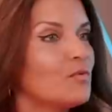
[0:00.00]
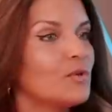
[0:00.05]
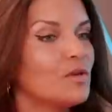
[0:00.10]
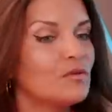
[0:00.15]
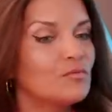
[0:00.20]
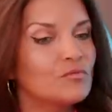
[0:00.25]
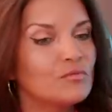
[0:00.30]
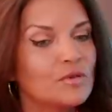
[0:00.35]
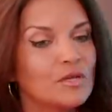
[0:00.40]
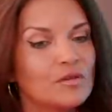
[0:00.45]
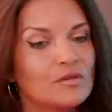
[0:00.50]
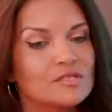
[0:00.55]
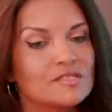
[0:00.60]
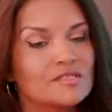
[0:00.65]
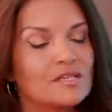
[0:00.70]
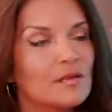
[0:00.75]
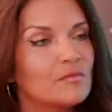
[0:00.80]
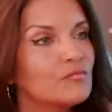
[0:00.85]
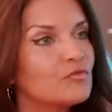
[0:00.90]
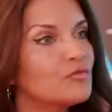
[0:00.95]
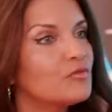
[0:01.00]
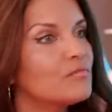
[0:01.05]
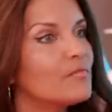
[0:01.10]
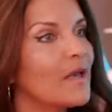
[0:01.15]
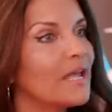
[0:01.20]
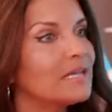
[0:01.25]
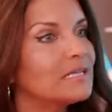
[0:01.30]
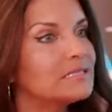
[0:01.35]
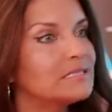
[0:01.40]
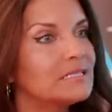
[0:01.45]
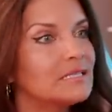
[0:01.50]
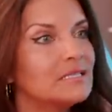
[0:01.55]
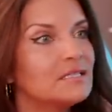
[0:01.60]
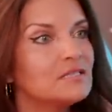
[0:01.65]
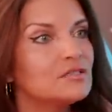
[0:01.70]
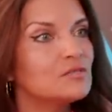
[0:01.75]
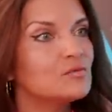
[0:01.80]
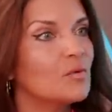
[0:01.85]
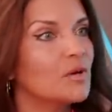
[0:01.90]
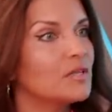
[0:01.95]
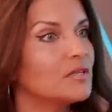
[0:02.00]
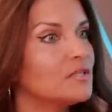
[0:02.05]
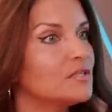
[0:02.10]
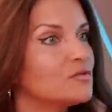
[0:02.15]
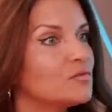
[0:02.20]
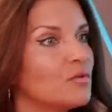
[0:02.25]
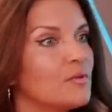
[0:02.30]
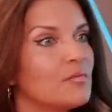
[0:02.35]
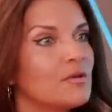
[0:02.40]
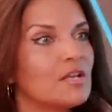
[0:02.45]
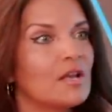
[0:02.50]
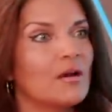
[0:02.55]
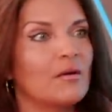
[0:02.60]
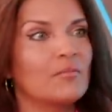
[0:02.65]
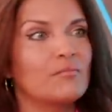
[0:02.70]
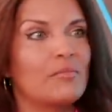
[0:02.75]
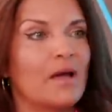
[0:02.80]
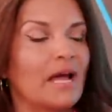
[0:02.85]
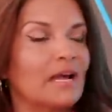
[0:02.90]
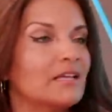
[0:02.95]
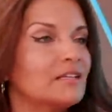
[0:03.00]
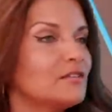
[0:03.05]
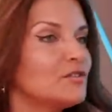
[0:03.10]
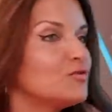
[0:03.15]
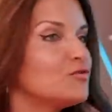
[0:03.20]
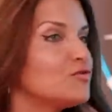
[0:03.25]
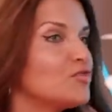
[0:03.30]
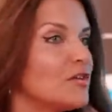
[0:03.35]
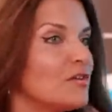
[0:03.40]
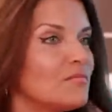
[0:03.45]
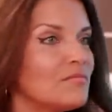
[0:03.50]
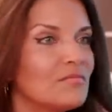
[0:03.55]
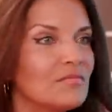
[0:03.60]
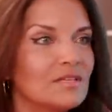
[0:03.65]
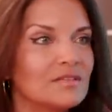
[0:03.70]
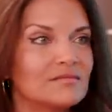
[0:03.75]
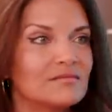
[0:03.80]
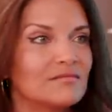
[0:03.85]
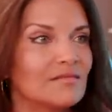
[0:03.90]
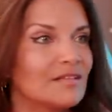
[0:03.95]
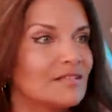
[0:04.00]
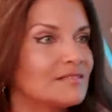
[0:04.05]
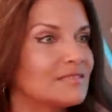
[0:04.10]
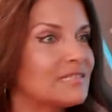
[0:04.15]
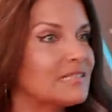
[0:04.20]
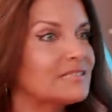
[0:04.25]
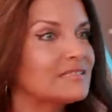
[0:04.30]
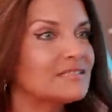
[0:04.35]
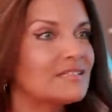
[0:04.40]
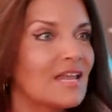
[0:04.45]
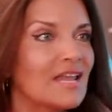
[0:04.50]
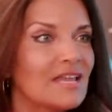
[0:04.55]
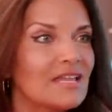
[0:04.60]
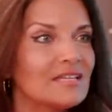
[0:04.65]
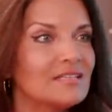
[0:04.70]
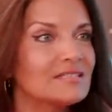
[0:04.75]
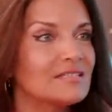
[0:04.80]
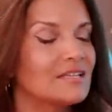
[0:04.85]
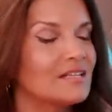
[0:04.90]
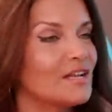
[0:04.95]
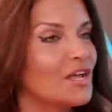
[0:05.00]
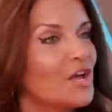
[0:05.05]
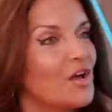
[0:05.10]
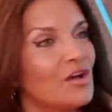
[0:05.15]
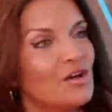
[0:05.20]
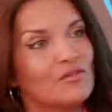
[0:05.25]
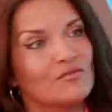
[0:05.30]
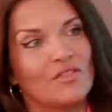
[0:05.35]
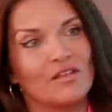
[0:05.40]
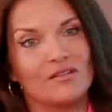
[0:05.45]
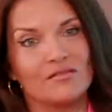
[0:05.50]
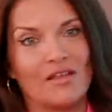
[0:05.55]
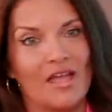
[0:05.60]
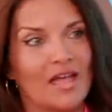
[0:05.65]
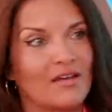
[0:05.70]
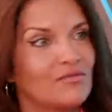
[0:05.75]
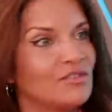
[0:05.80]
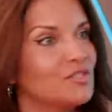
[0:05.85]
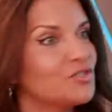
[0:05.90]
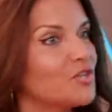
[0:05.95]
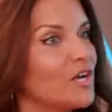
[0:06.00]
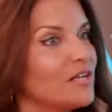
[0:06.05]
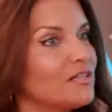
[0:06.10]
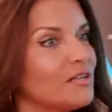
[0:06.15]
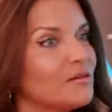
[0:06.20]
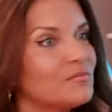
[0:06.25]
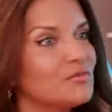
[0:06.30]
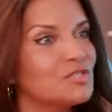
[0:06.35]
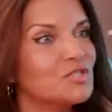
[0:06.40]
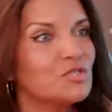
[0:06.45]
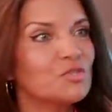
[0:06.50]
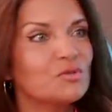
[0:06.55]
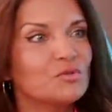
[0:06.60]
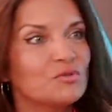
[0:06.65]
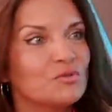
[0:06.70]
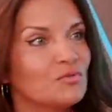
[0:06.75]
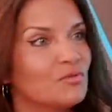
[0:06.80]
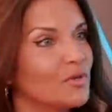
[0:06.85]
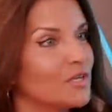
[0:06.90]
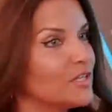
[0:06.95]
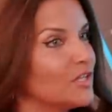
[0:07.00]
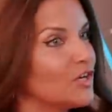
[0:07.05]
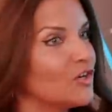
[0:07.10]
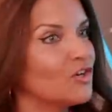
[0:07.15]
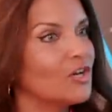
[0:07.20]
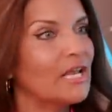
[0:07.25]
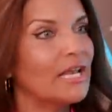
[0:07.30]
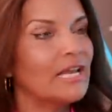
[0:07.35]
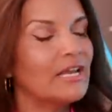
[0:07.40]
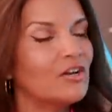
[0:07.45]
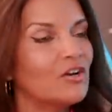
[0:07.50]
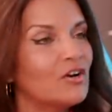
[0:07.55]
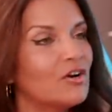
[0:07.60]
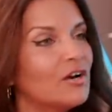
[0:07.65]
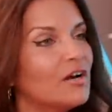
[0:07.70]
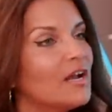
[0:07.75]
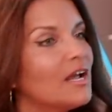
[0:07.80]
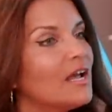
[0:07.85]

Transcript: we we skim through magazines where these women are back in the gym in in 6 days and then having child number 2 a year later